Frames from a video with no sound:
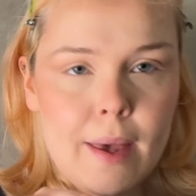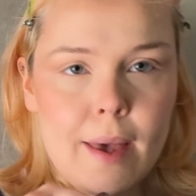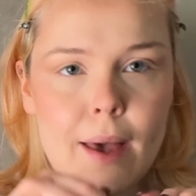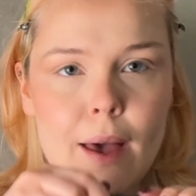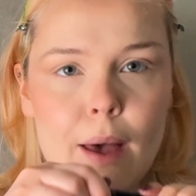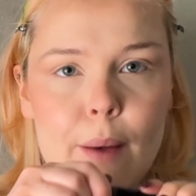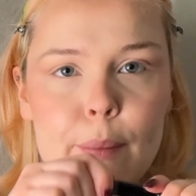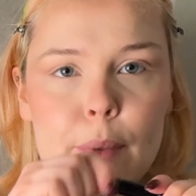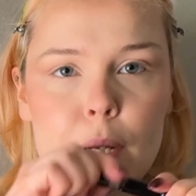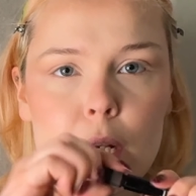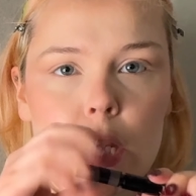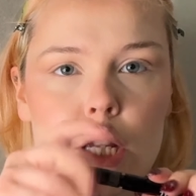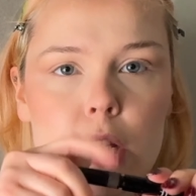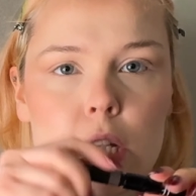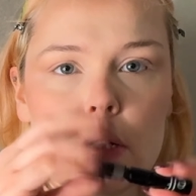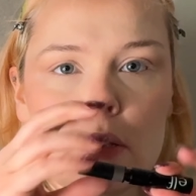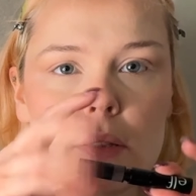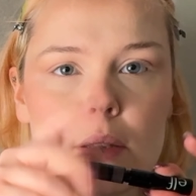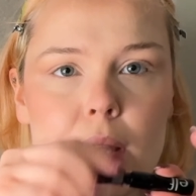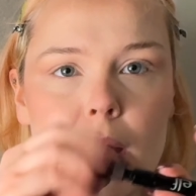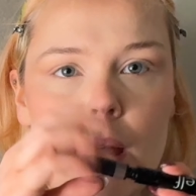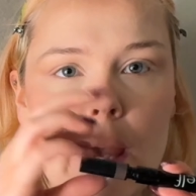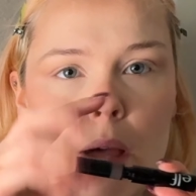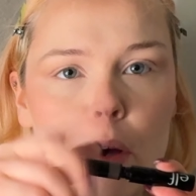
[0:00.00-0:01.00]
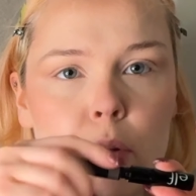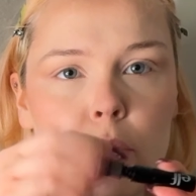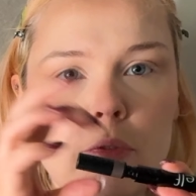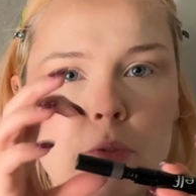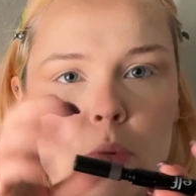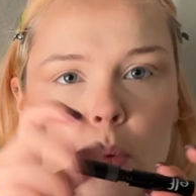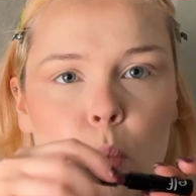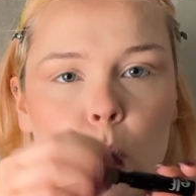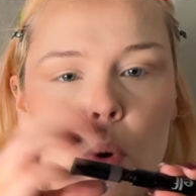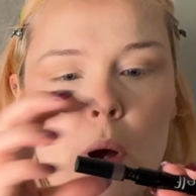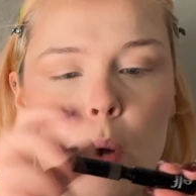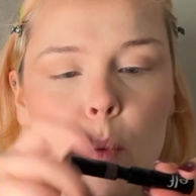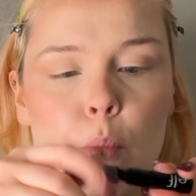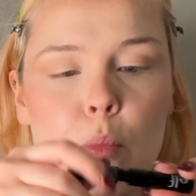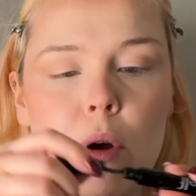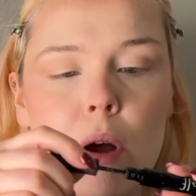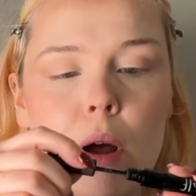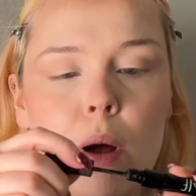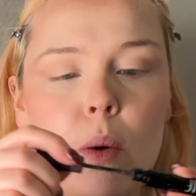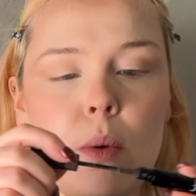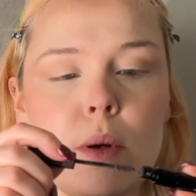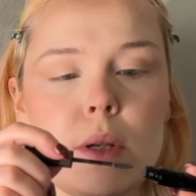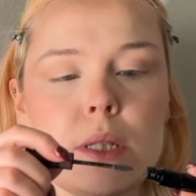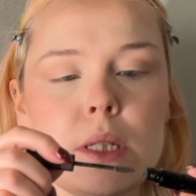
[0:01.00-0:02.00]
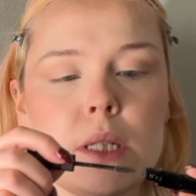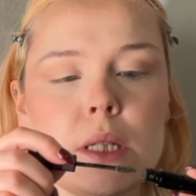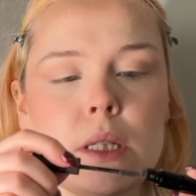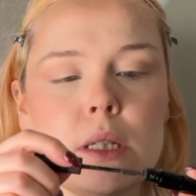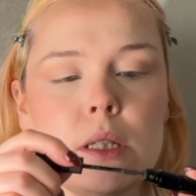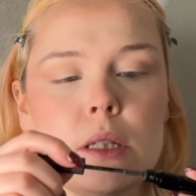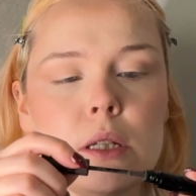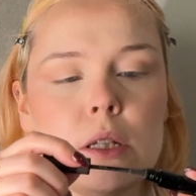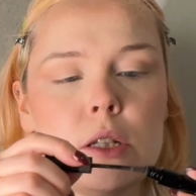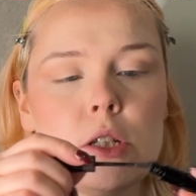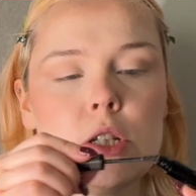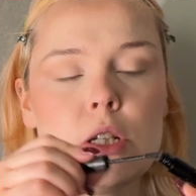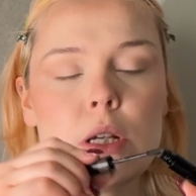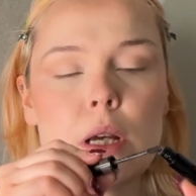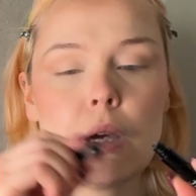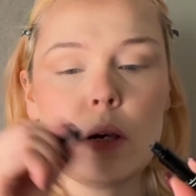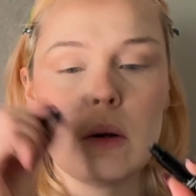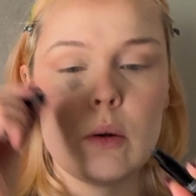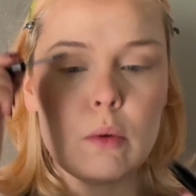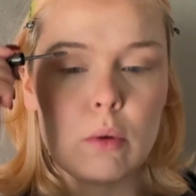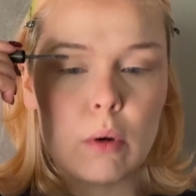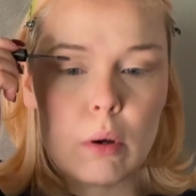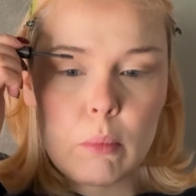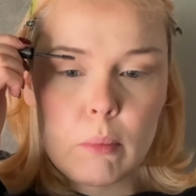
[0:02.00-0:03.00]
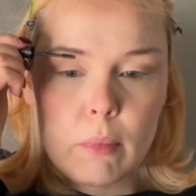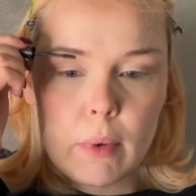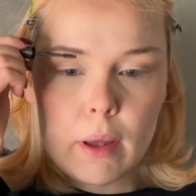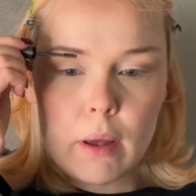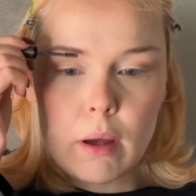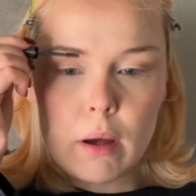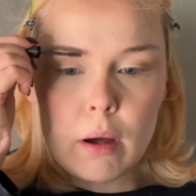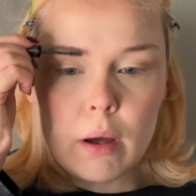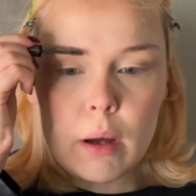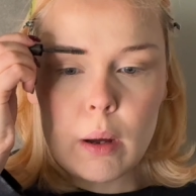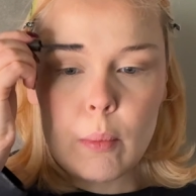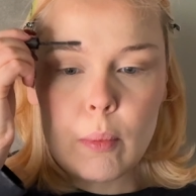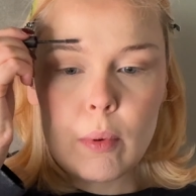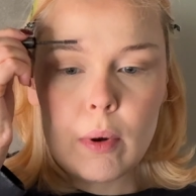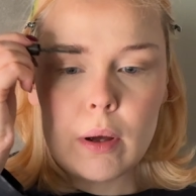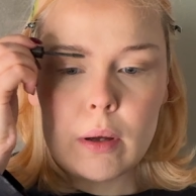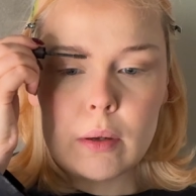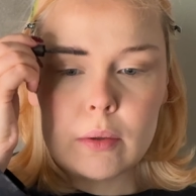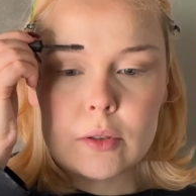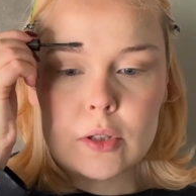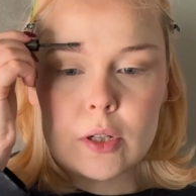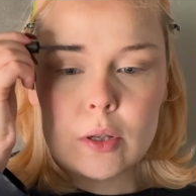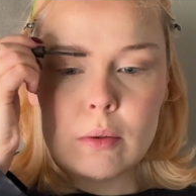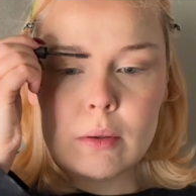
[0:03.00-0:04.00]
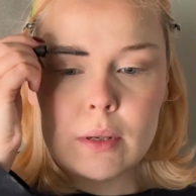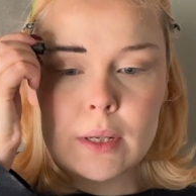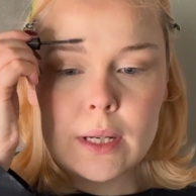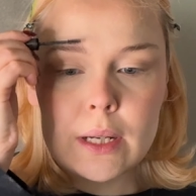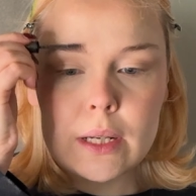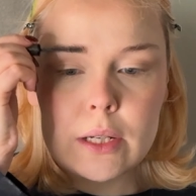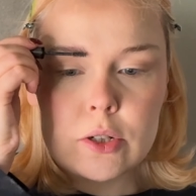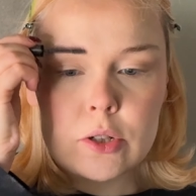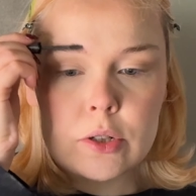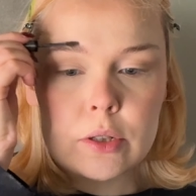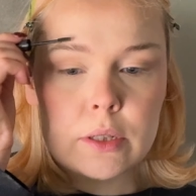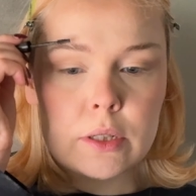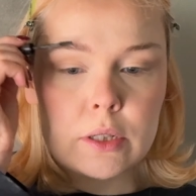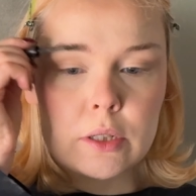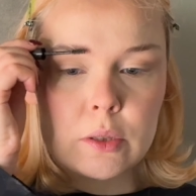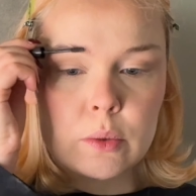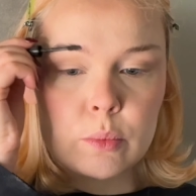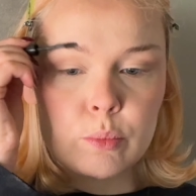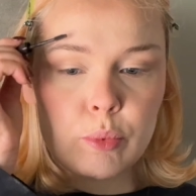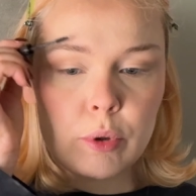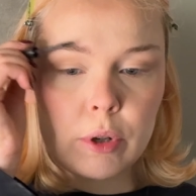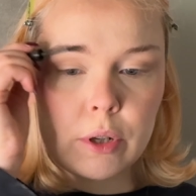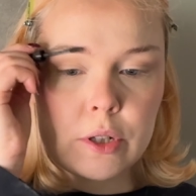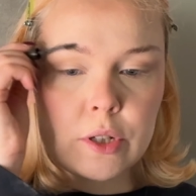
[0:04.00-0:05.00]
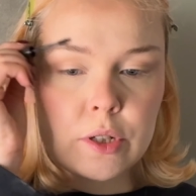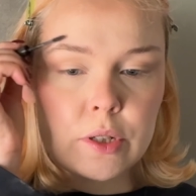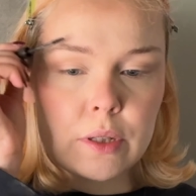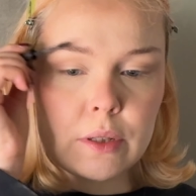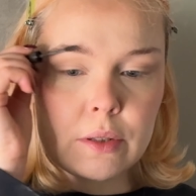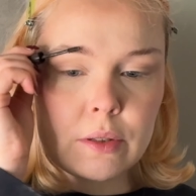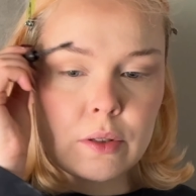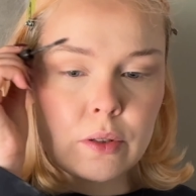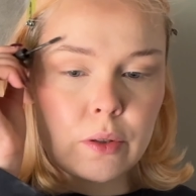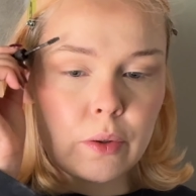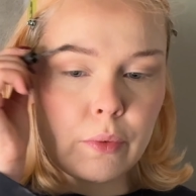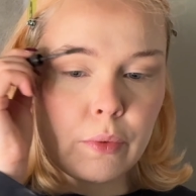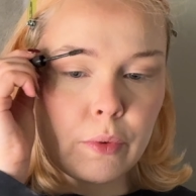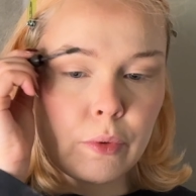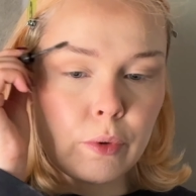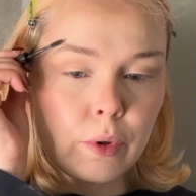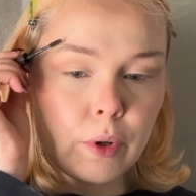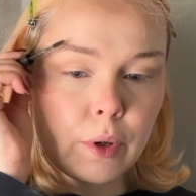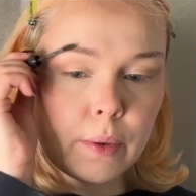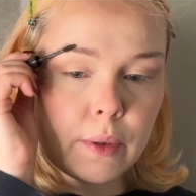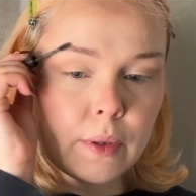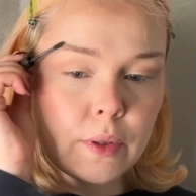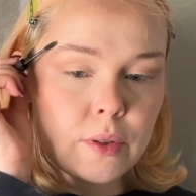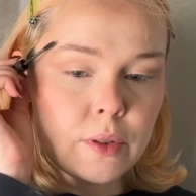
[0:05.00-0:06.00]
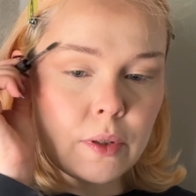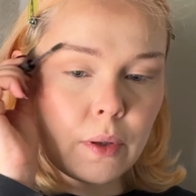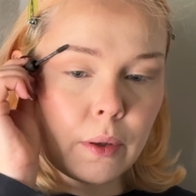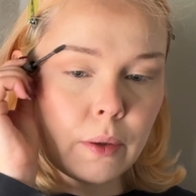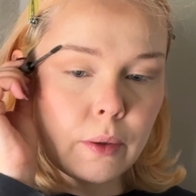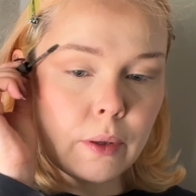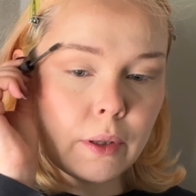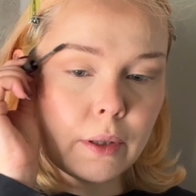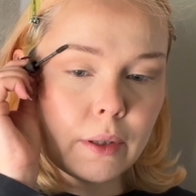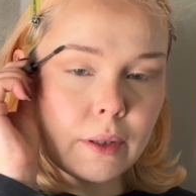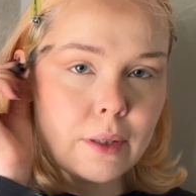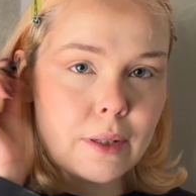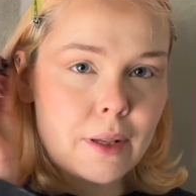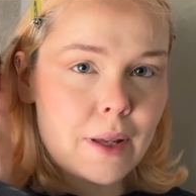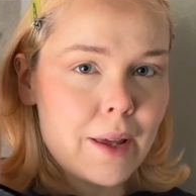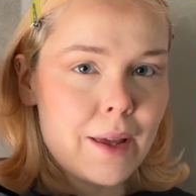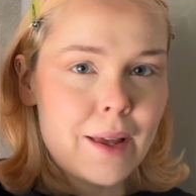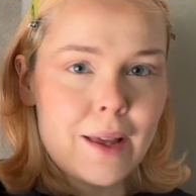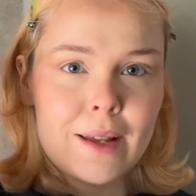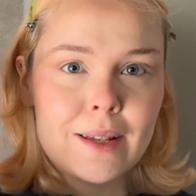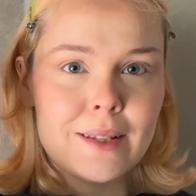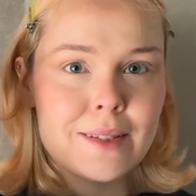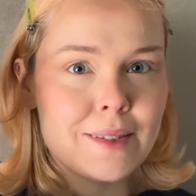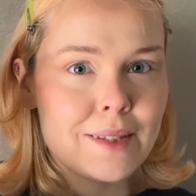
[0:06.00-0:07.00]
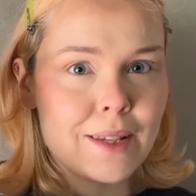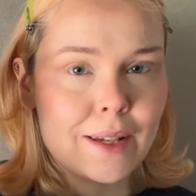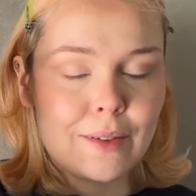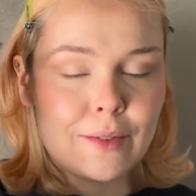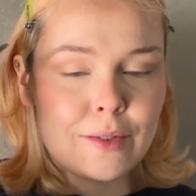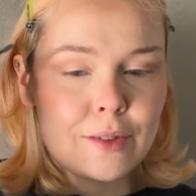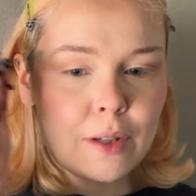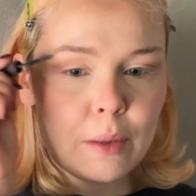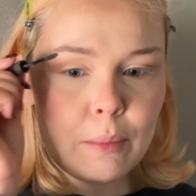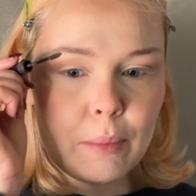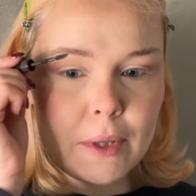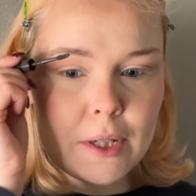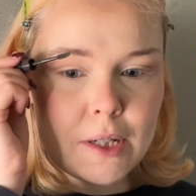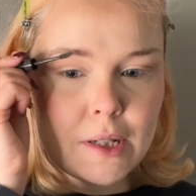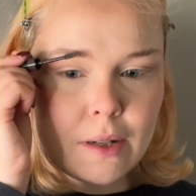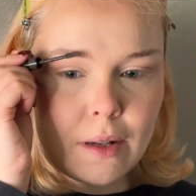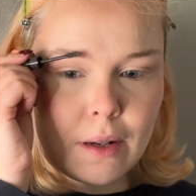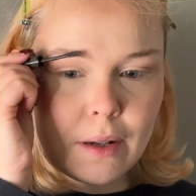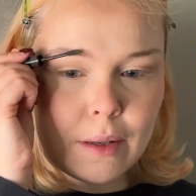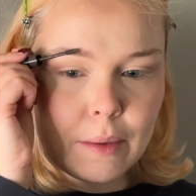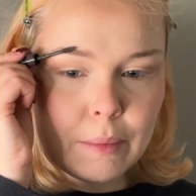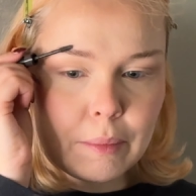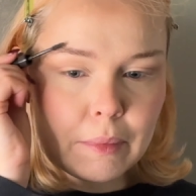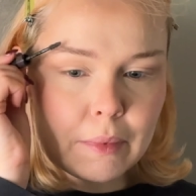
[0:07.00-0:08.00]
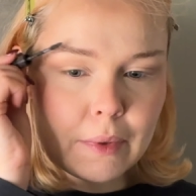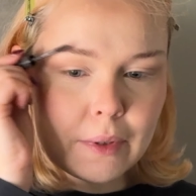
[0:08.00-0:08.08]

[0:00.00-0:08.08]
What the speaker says: I'm going to use the e.l.f. Well Brow Tinted Gel on my eyebrows. You literally just brush this stuff through. It's so good. Saves so much time.